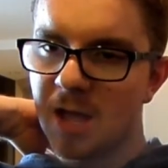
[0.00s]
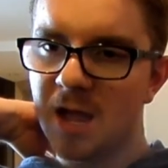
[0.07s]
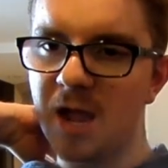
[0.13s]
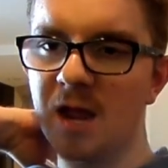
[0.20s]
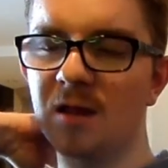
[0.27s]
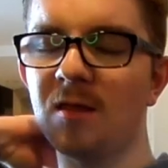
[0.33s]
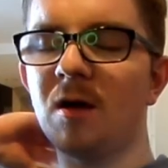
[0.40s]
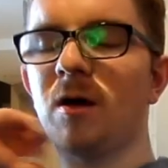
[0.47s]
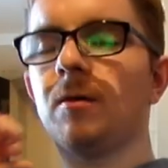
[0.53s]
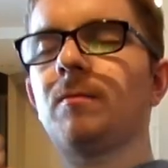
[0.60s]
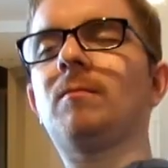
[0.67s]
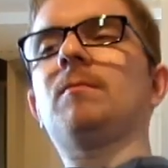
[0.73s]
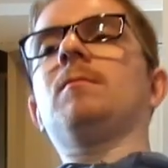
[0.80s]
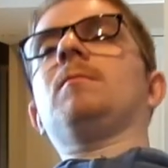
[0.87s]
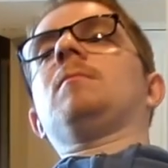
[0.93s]
in the
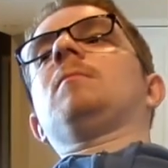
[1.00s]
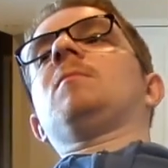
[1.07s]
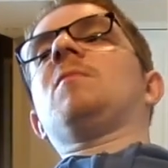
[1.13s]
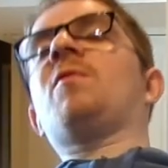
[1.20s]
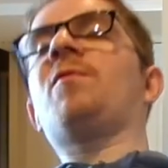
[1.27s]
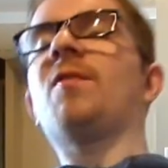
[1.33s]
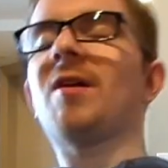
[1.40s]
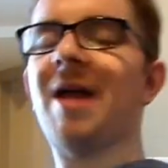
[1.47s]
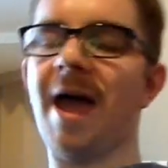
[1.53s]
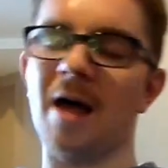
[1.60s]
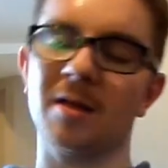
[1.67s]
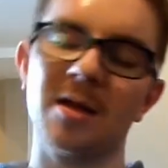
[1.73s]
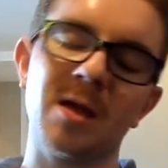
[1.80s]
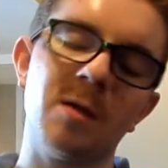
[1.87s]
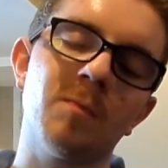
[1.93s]

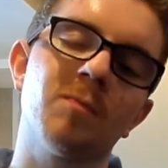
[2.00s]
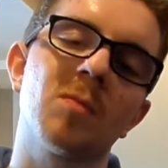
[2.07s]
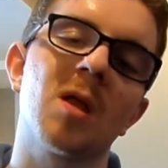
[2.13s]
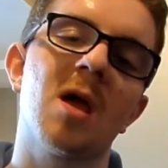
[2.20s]
finale